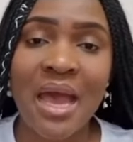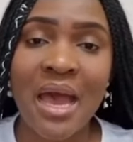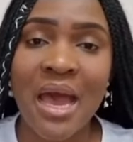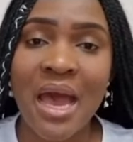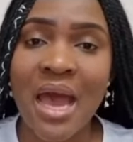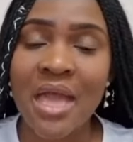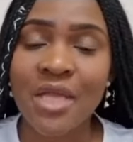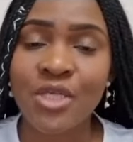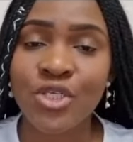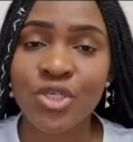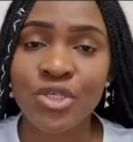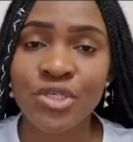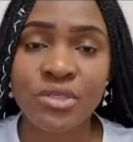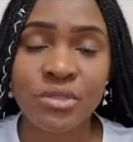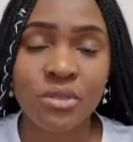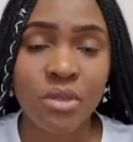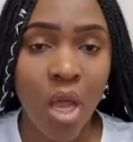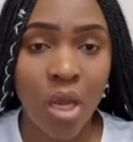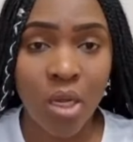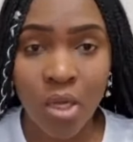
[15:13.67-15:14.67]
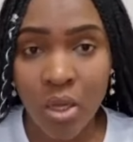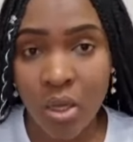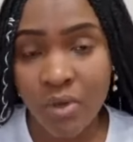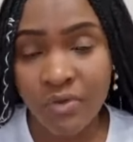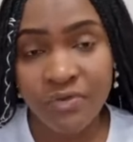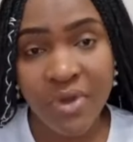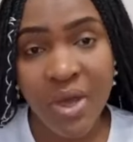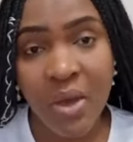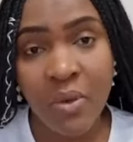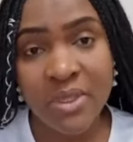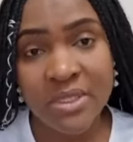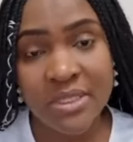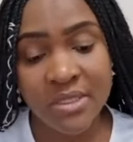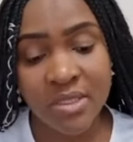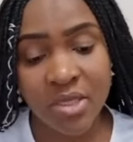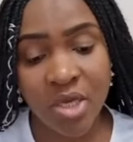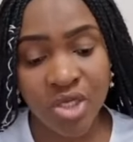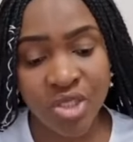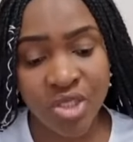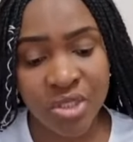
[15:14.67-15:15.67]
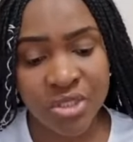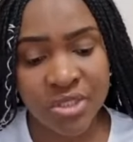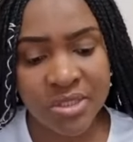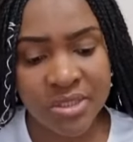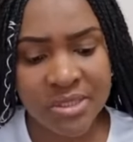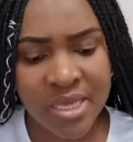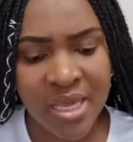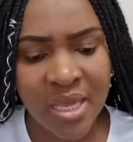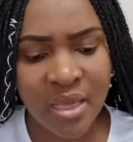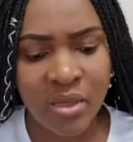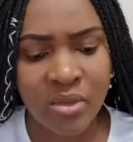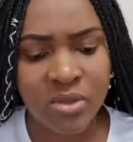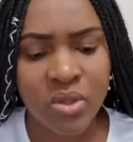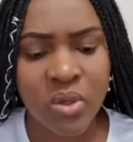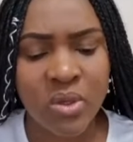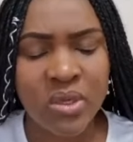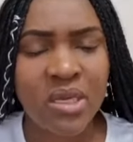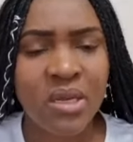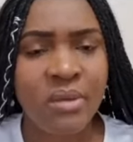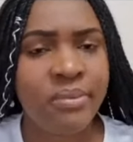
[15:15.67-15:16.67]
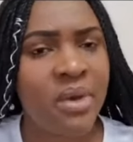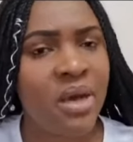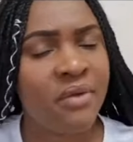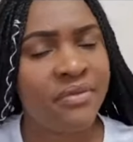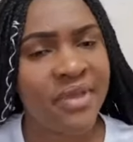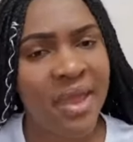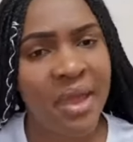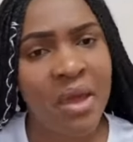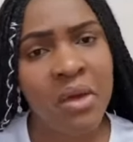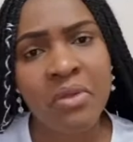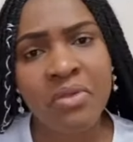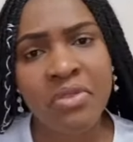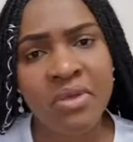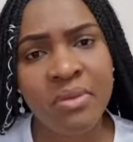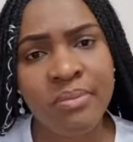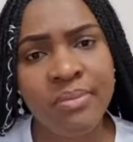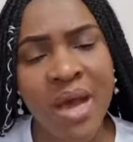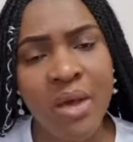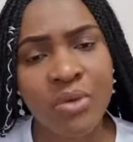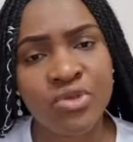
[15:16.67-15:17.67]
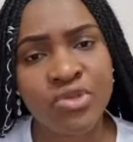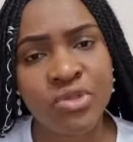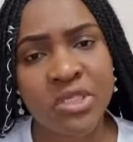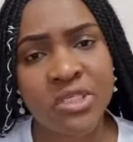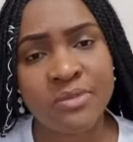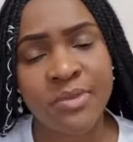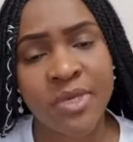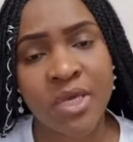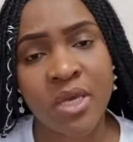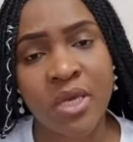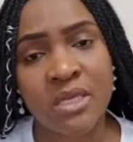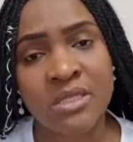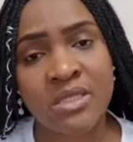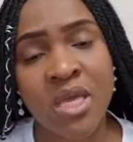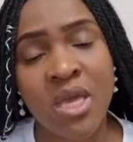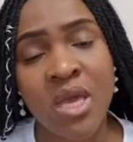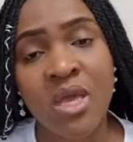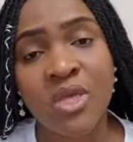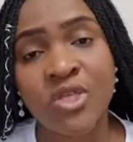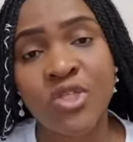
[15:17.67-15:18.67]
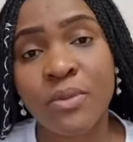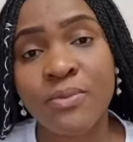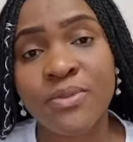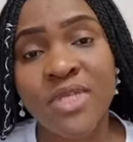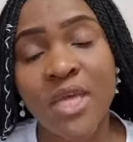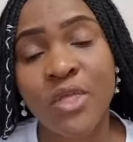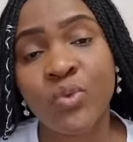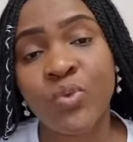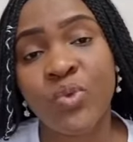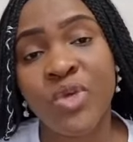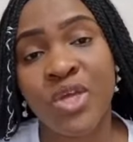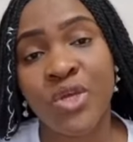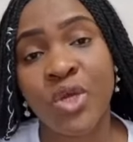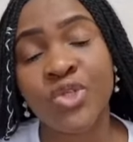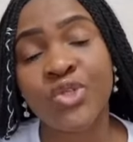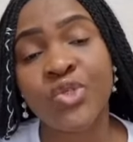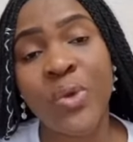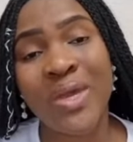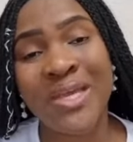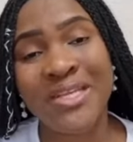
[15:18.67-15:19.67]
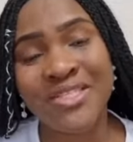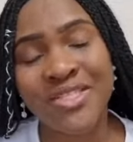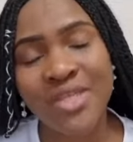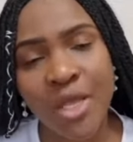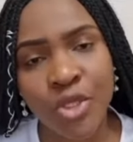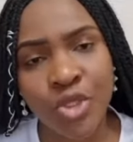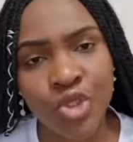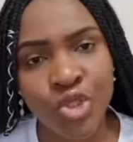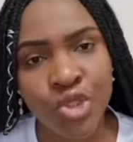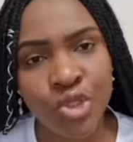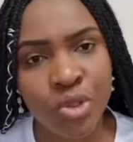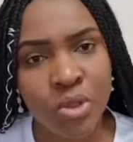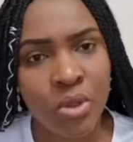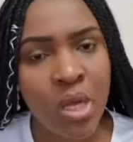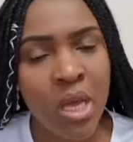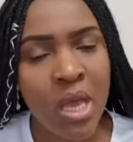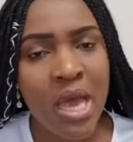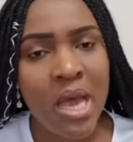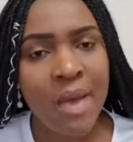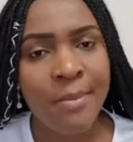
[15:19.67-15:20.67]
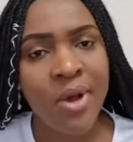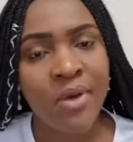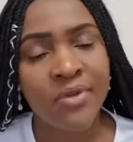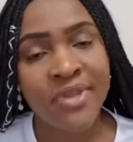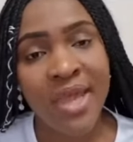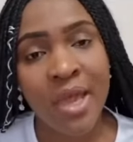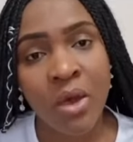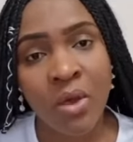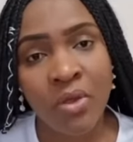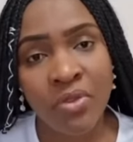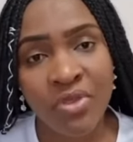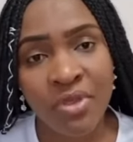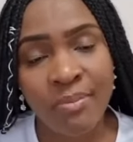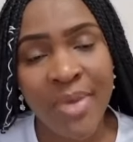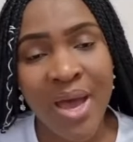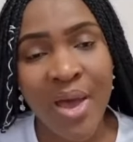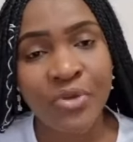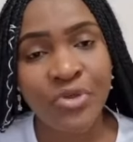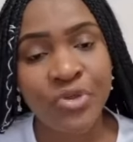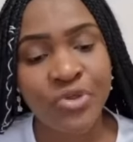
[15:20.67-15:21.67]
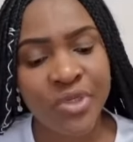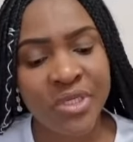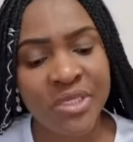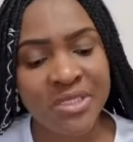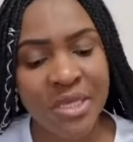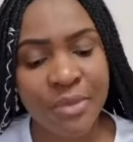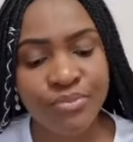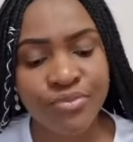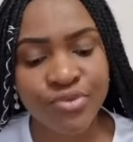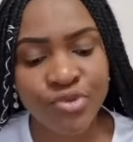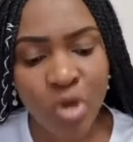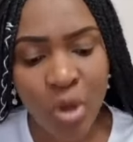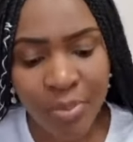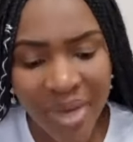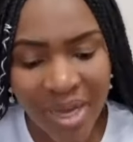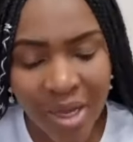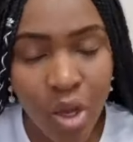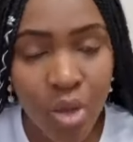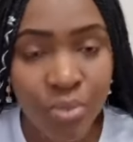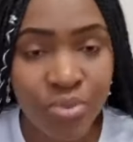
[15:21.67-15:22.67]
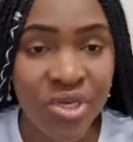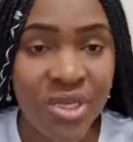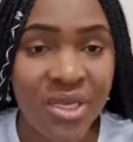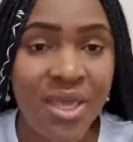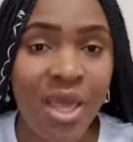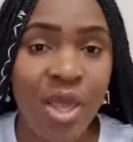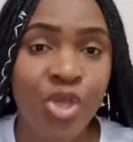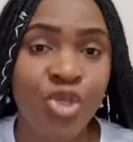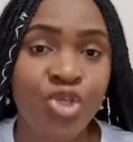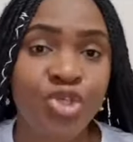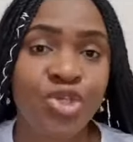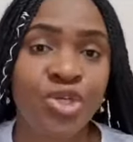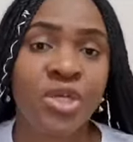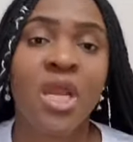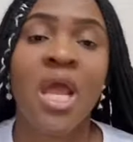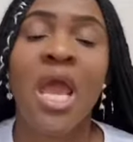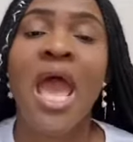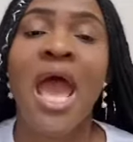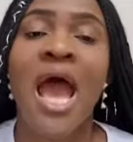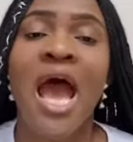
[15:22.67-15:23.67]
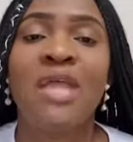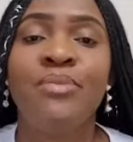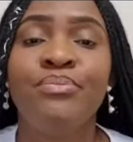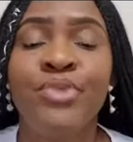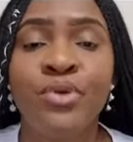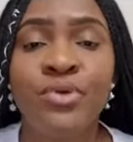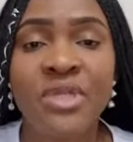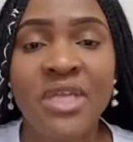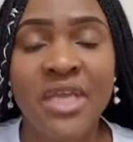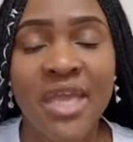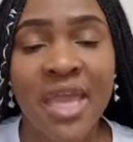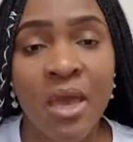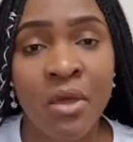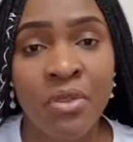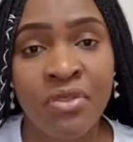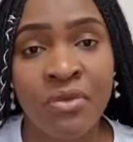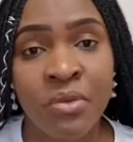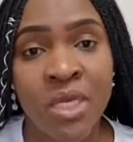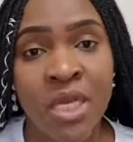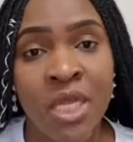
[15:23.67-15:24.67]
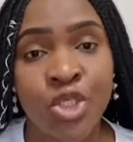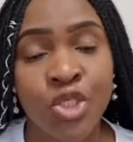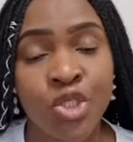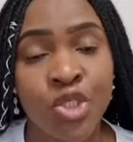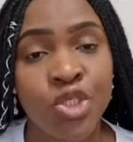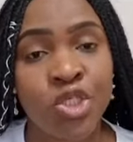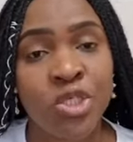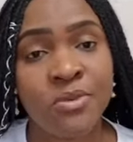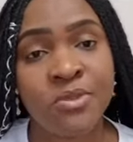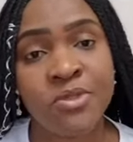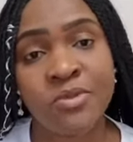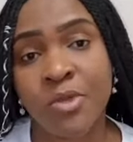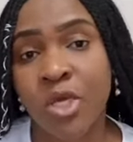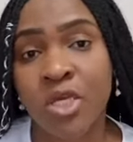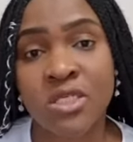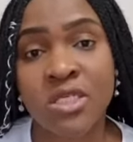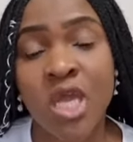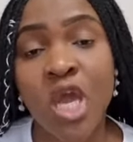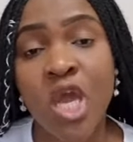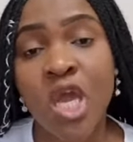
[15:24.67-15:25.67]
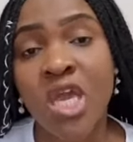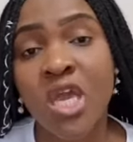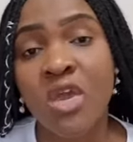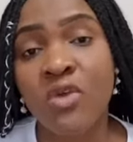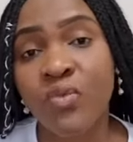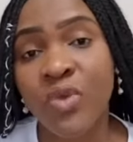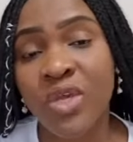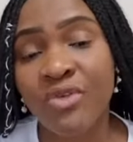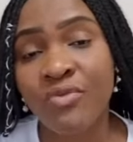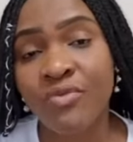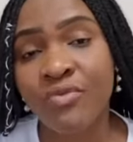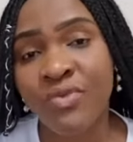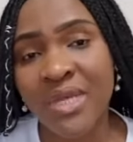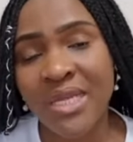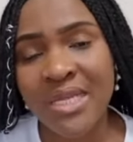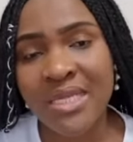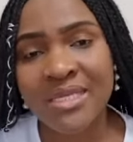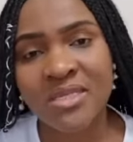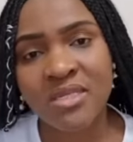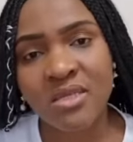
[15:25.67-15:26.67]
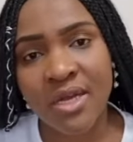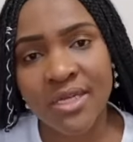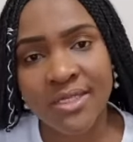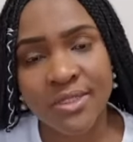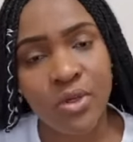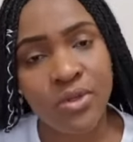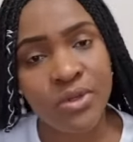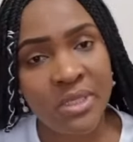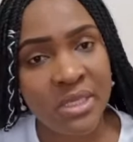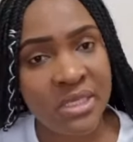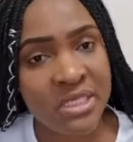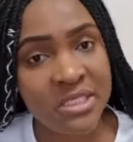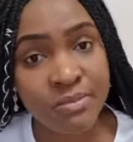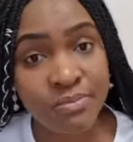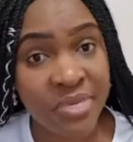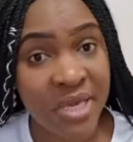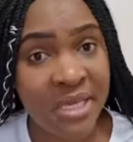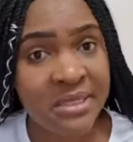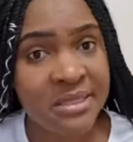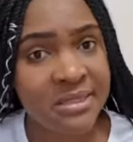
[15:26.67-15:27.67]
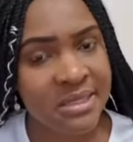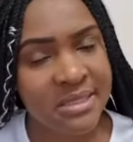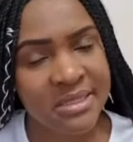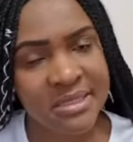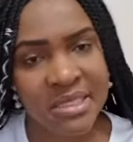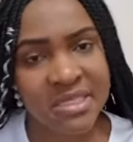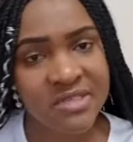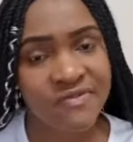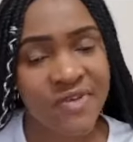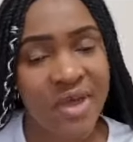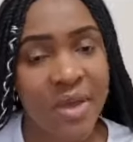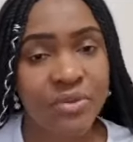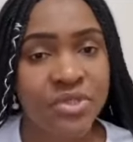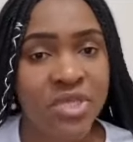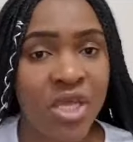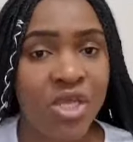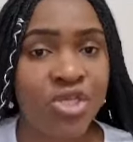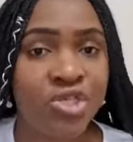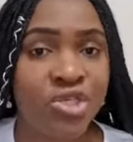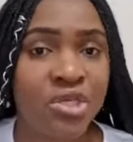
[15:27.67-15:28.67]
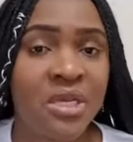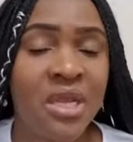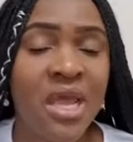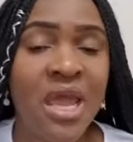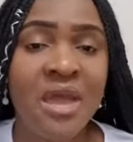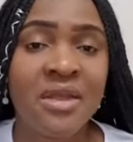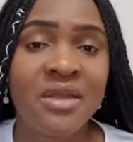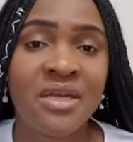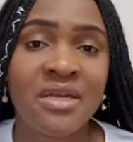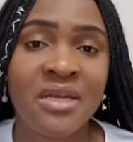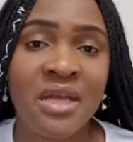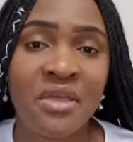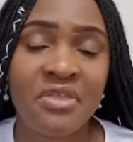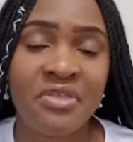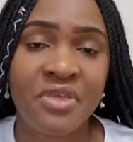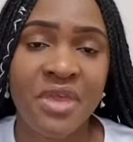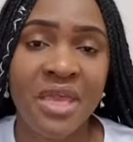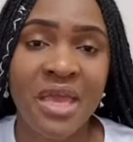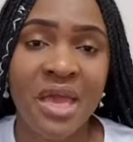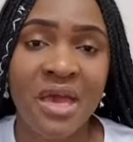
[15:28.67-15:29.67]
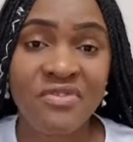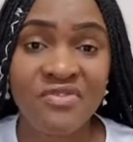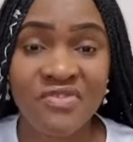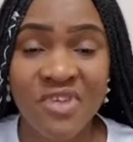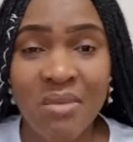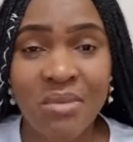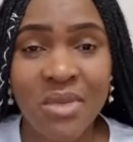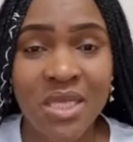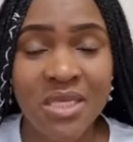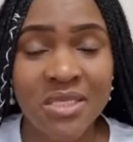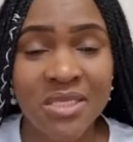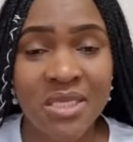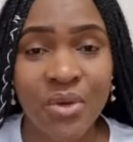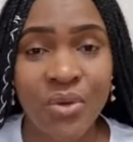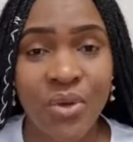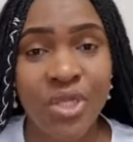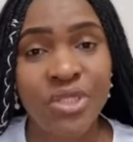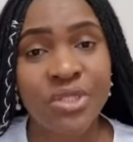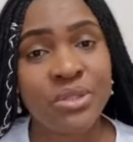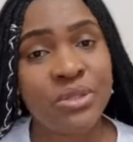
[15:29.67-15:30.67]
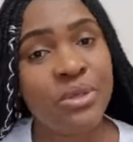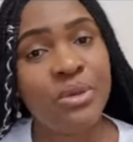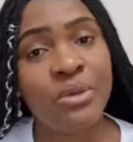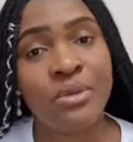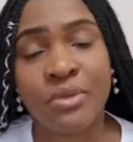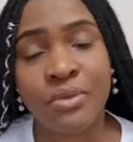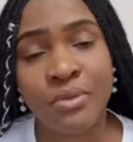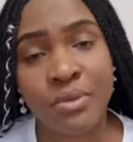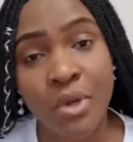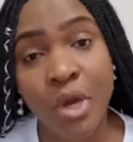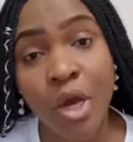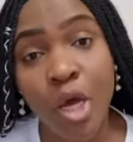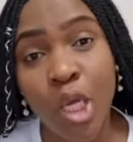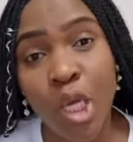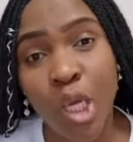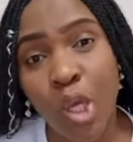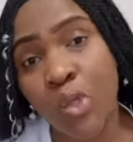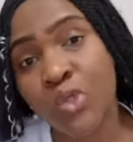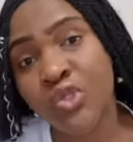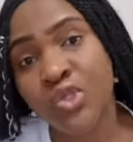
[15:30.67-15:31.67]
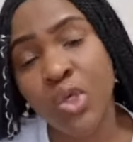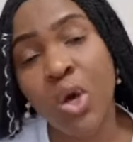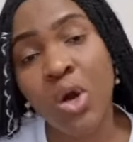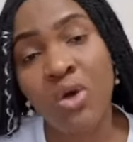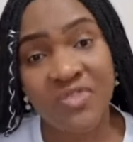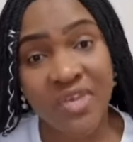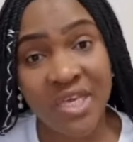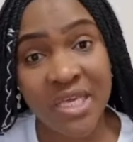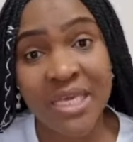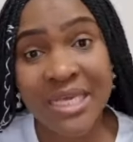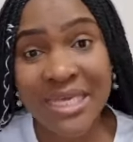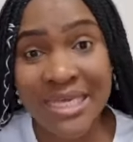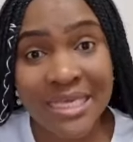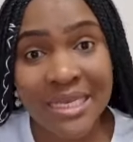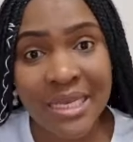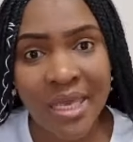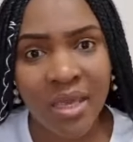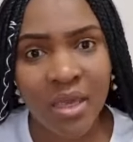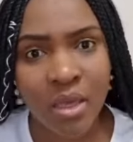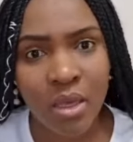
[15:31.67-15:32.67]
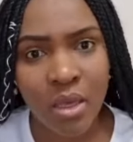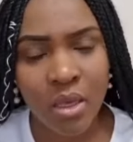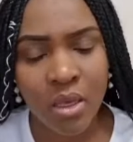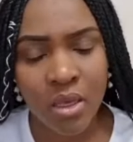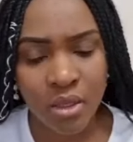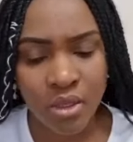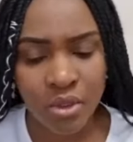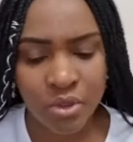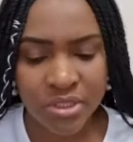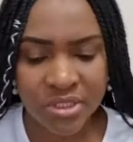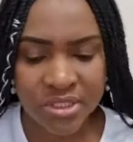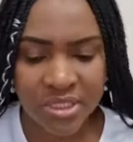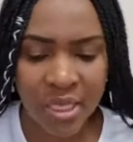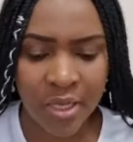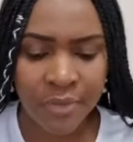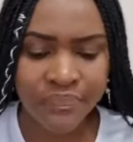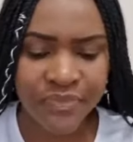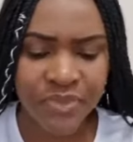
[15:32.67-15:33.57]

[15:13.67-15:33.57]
I just love our discussion today talking about healthy boundaries, because sometimes we are not so intentional about healthy boundaries and proper communication and building healthy relationships. Because if we really start on this basis, this foundation, then I think our families are going to go through a lot of healing, you see.